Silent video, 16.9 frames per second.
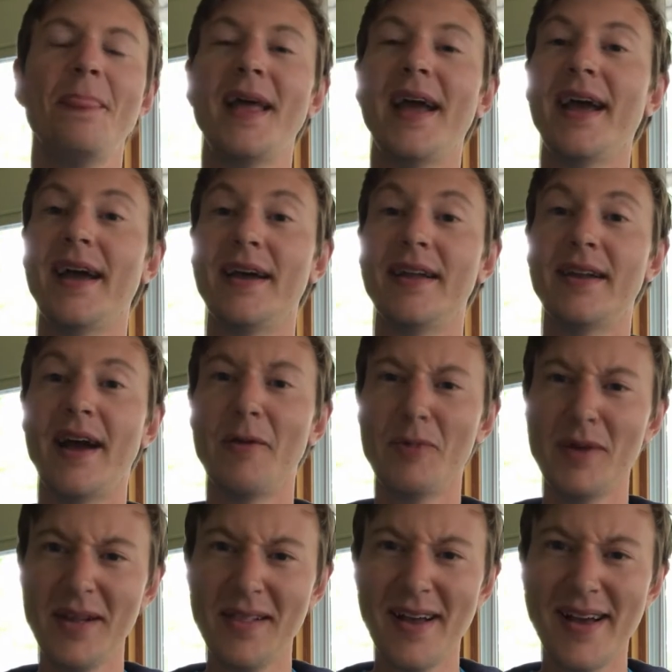And I
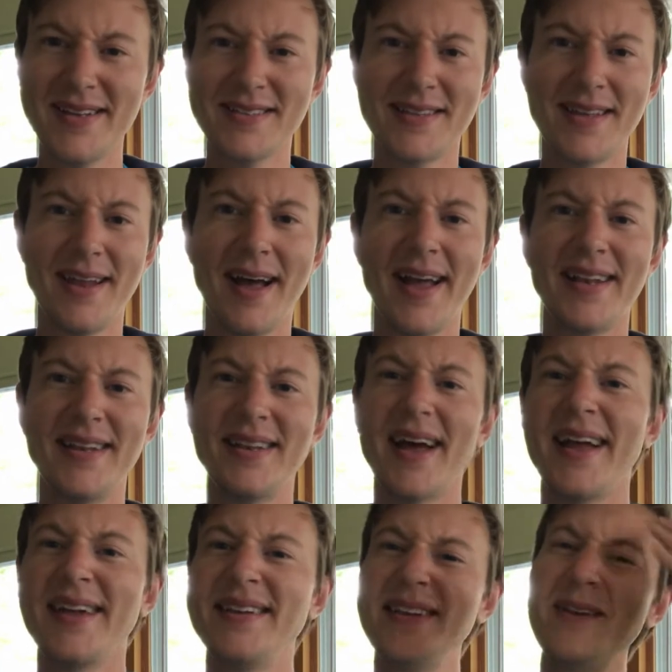realized that
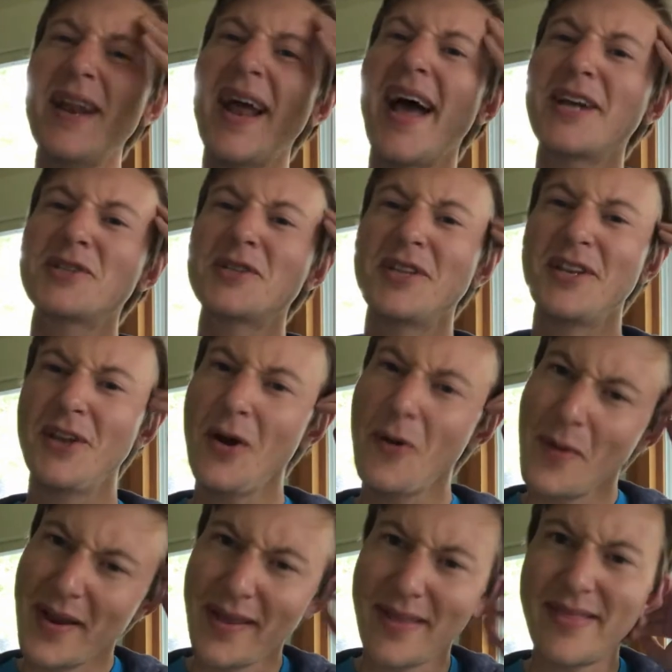I didn't actually
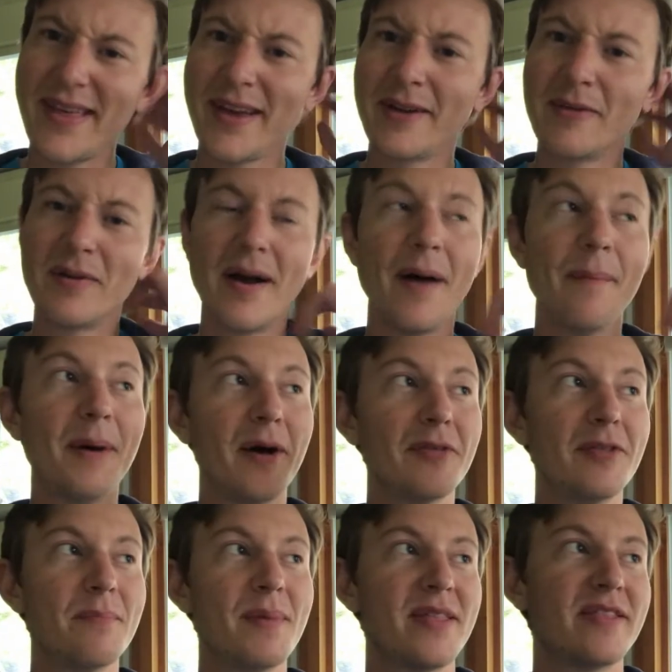know anything
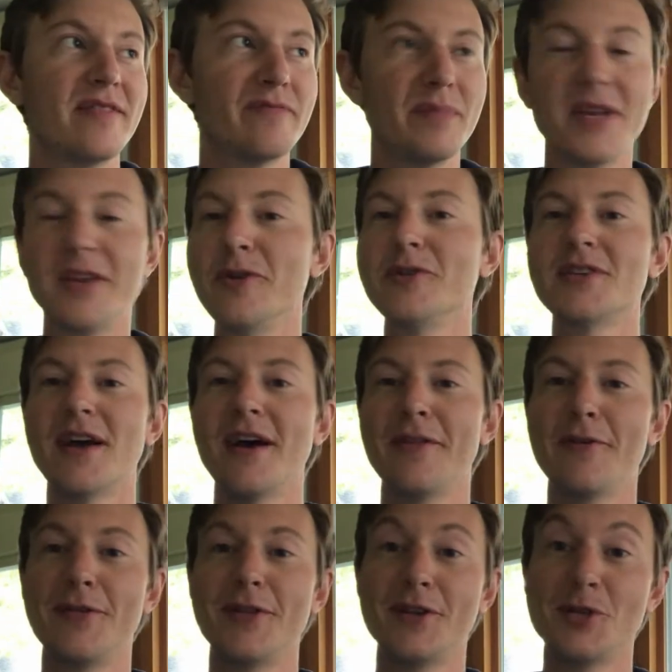about the myth of Medusa
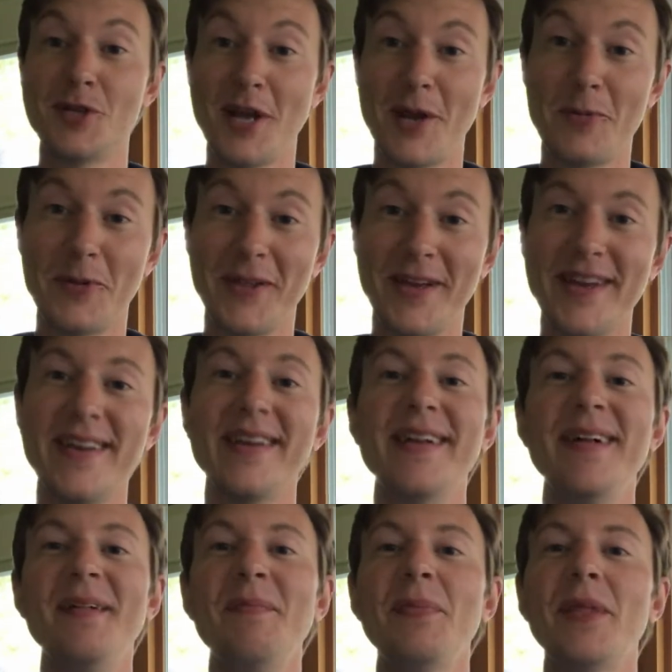other than generally.
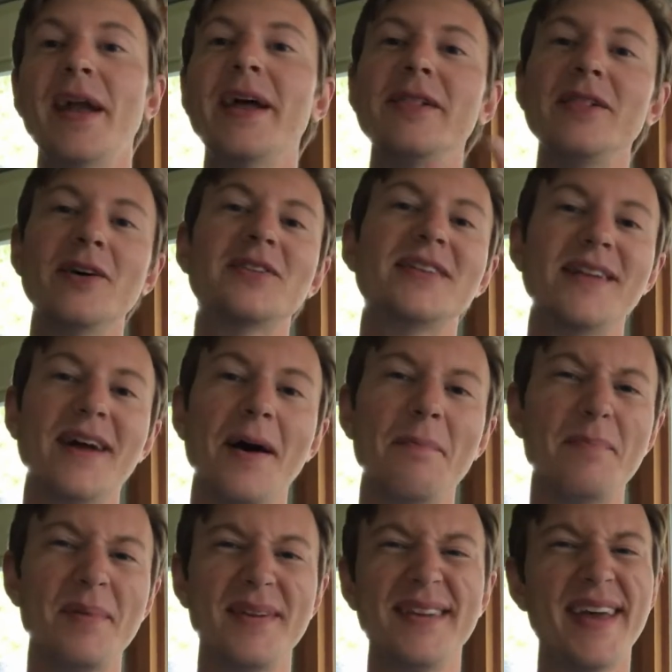And I looked it
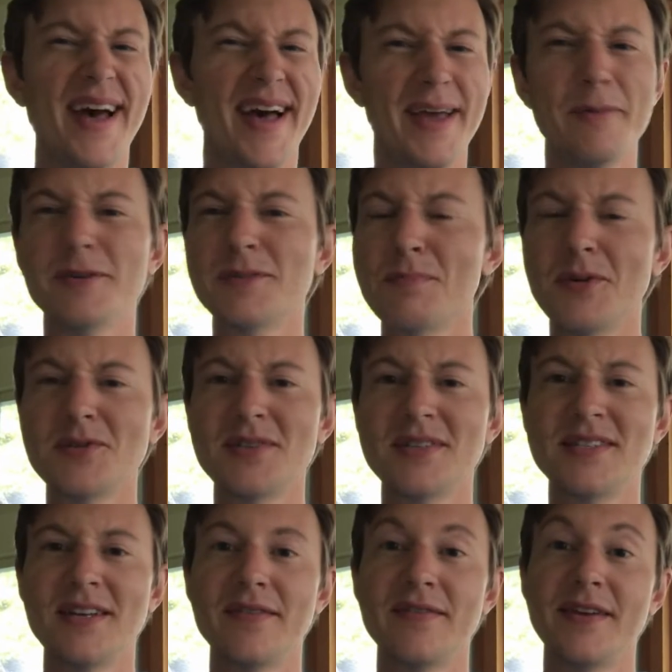up, and yeah, it was mostly
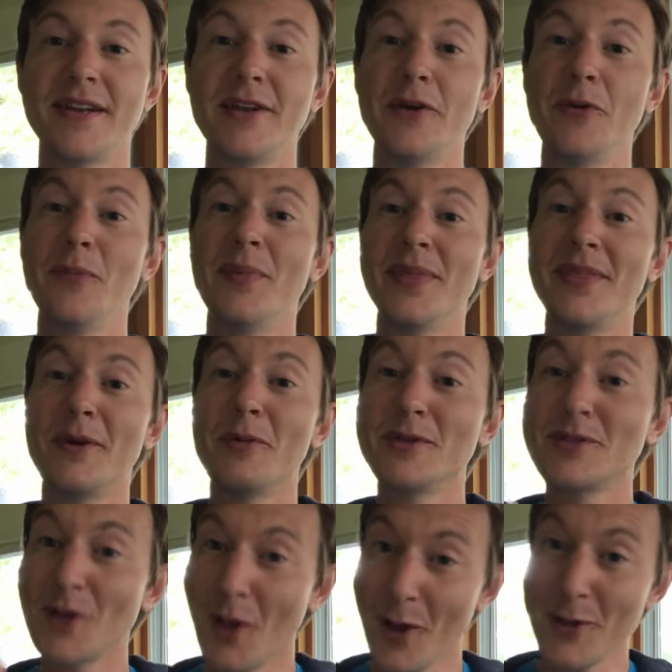stuff I knew. But there
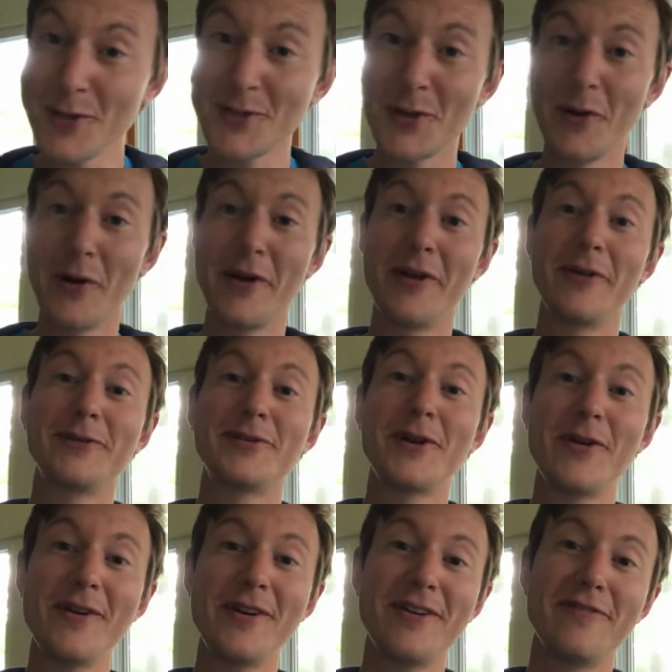was also an
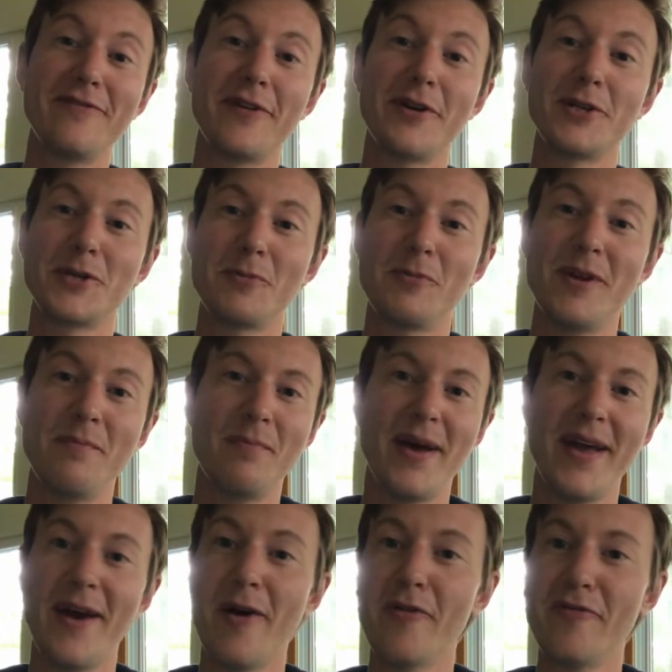alternative version written
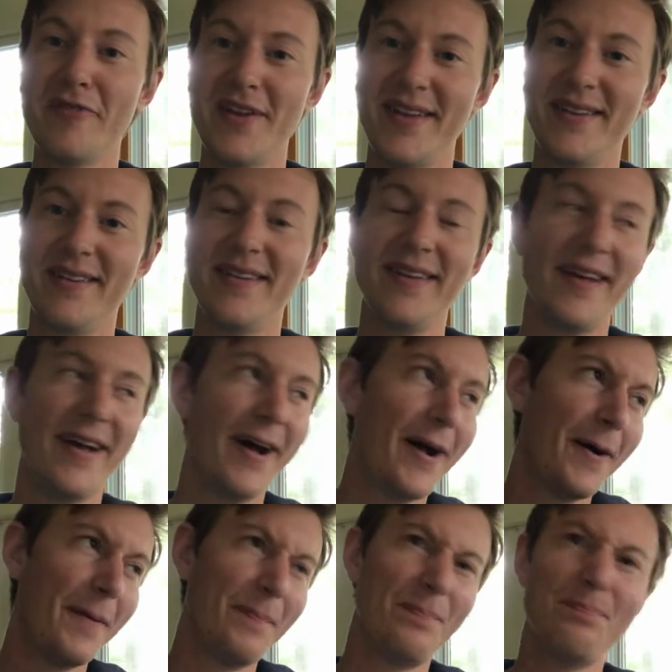by Outlnd,
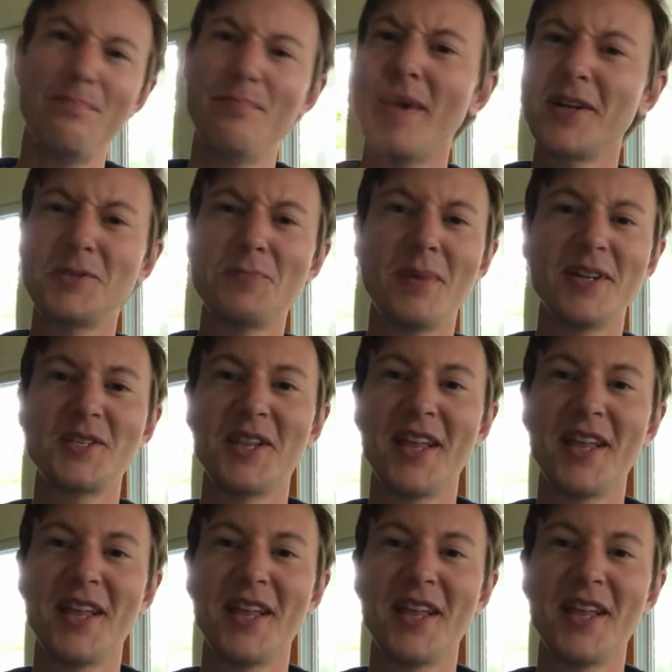much